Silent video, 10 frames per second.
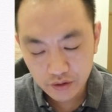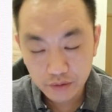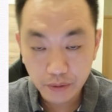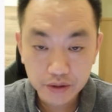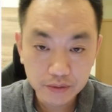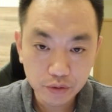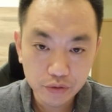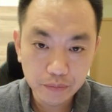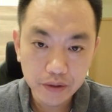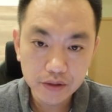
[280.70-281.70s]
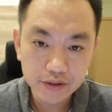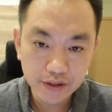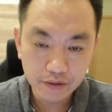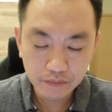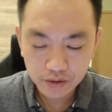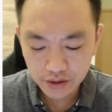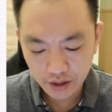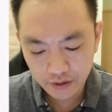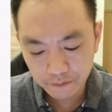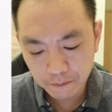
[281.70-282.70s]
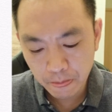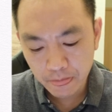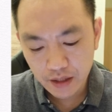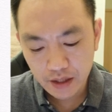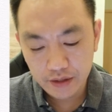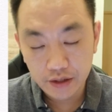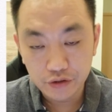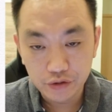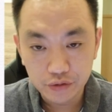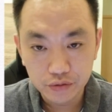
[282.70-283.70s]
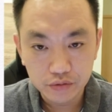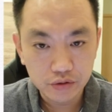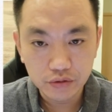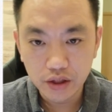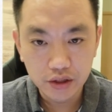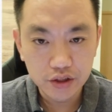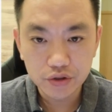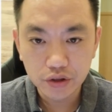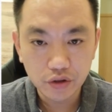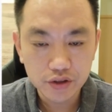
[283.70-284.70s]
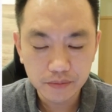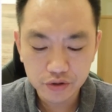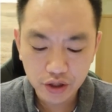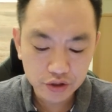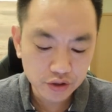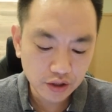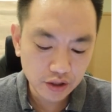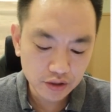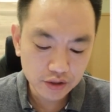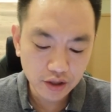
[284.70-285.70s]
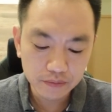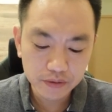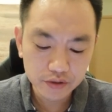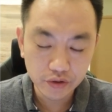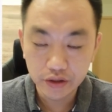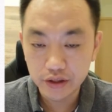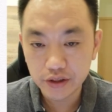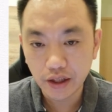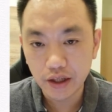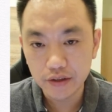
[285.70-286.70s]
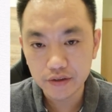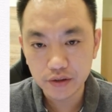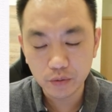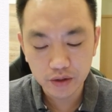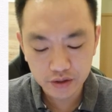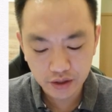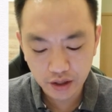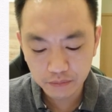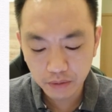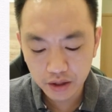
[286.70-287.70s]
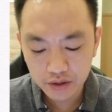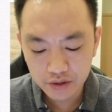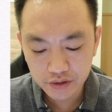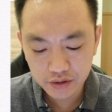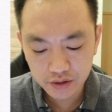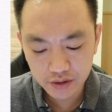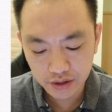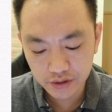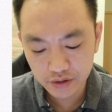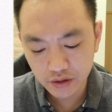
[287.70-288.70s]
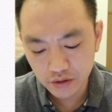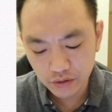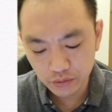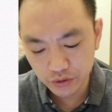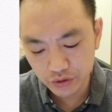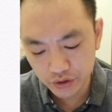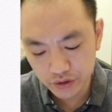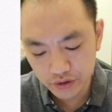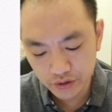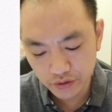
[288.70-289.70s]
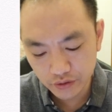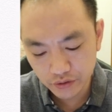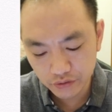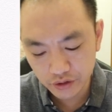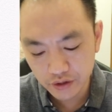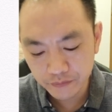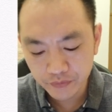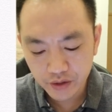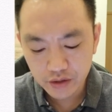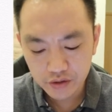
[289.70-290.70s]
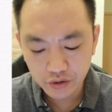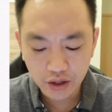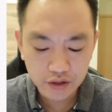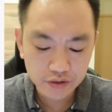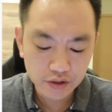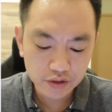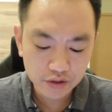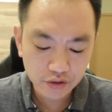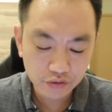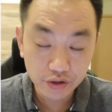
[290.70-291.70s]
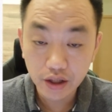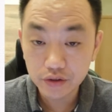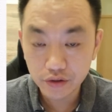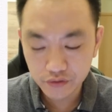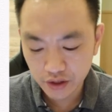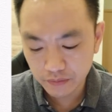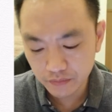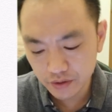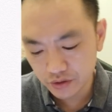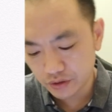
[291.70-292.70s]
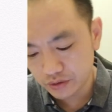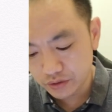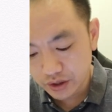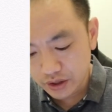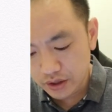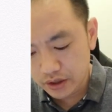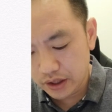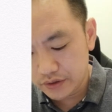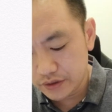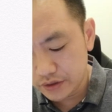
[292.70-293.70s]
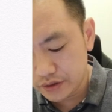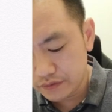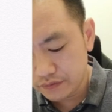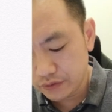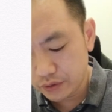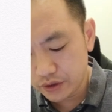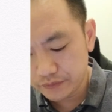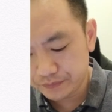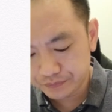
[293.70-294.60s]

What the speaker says: the bottom will remain the same, 10. And then you do the addition or subtraction at the top. So in this case, it was 9 minus 6, which is 3. So the answer is 3 out of 10. So the answer is 4.